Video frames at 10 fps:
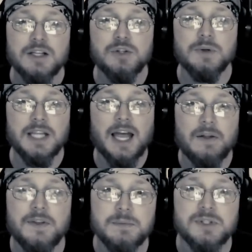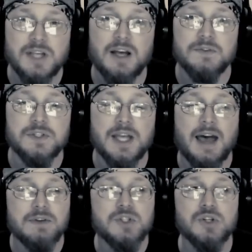to allow themselves to
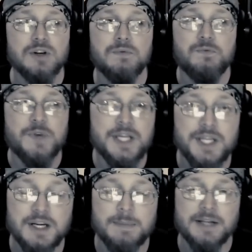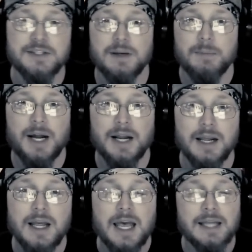have a certain feeling about somebody